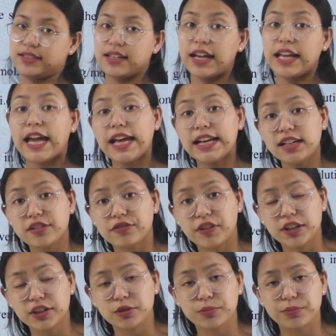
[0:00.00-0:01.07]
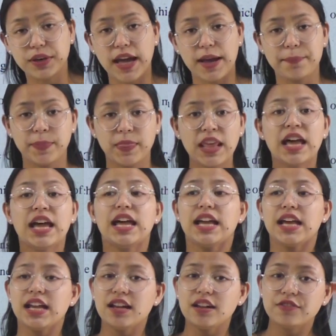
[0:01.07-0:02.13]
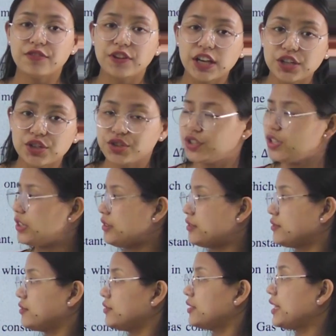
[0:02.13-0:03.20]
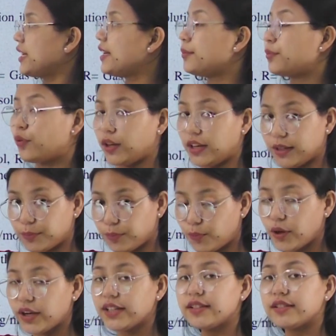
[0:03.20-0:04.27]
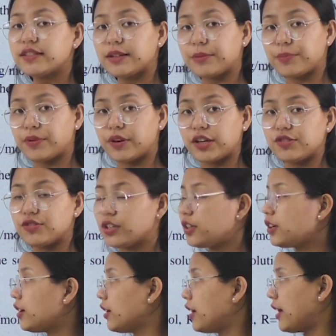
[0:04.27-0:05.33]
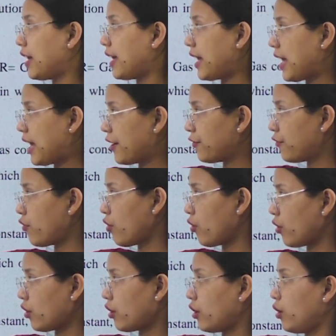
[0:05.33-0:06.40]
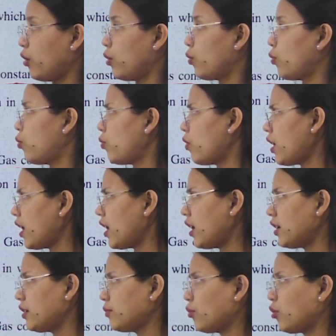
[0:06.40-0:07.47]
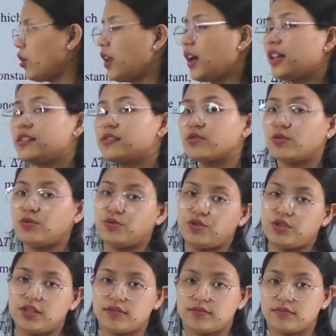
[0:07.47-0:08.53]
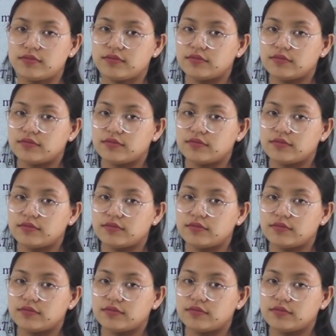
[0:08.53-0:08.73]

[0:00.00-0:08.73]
as kai hana defined the way elevation in boiling point temperature for 1 molar solution